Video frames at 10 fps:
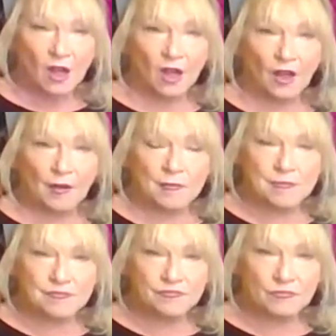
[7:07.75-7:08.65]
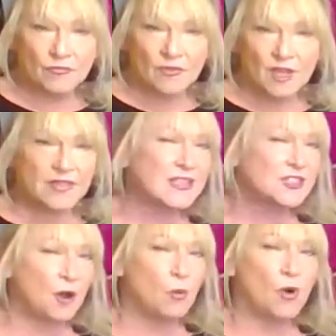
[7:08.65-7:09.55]
That's
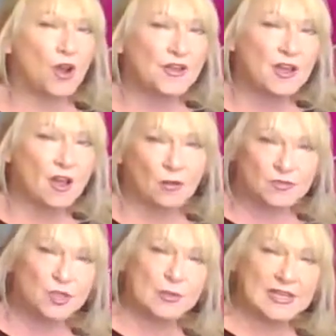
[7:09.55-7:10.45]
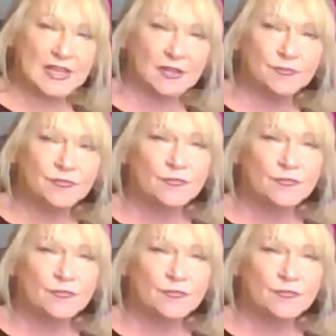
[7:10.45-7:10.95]
not why I'm doing it.